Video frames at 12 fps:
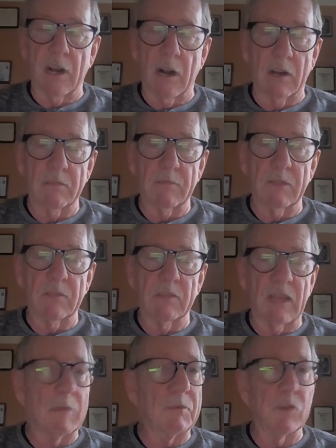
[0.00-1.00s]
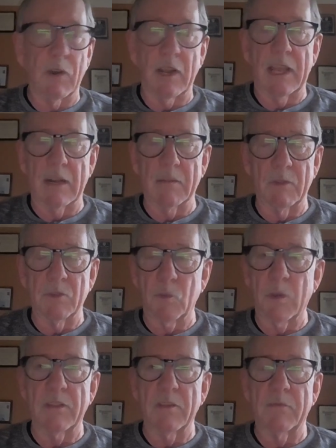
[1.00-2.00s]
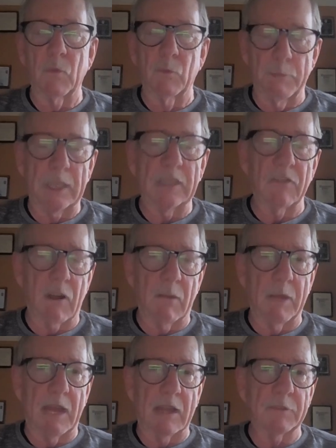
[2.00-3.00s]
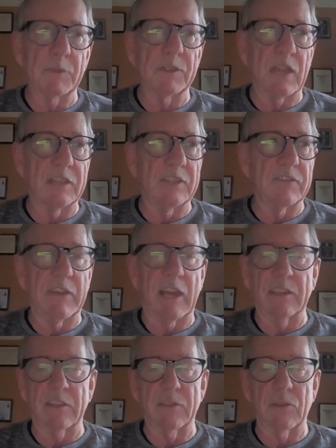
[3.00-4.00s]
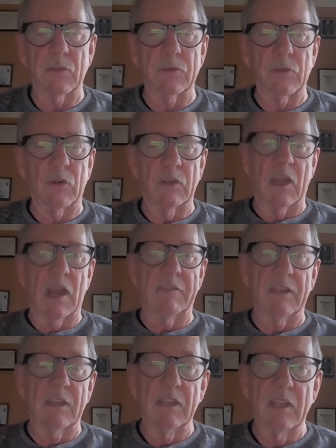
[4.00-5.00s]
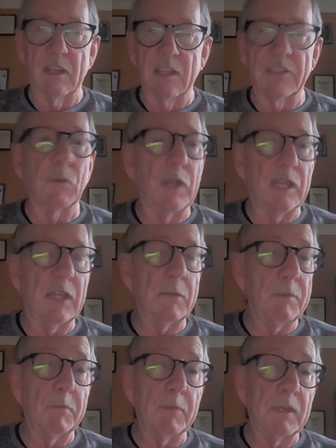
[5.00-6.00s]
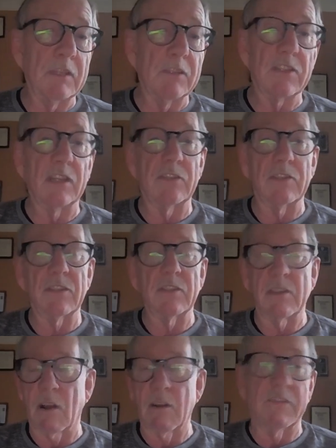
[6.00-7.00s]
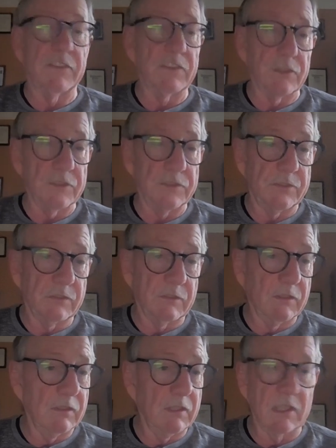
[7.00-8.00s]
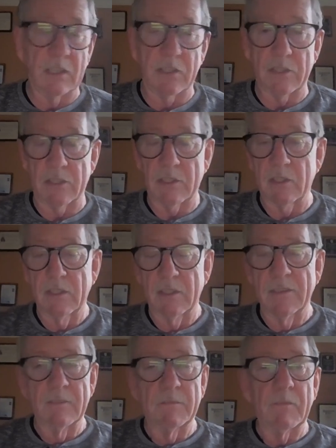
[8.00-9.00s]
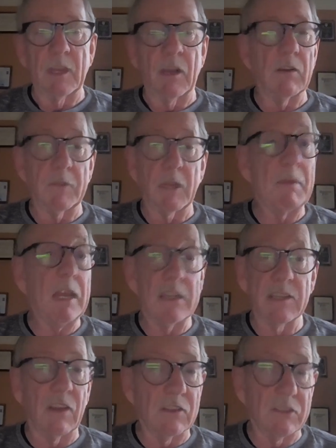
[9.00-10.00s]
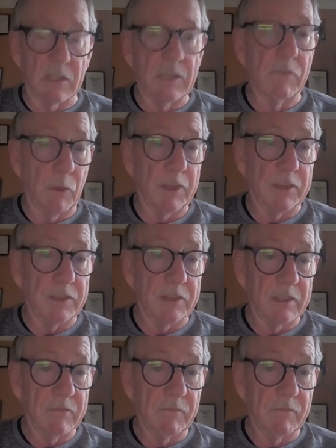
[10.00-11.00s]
that our laboratory animals, one of their big drawbacks, besides the fact they're so short-lived, is that we keep them in such artificial conditions. Our companion dogs live with us,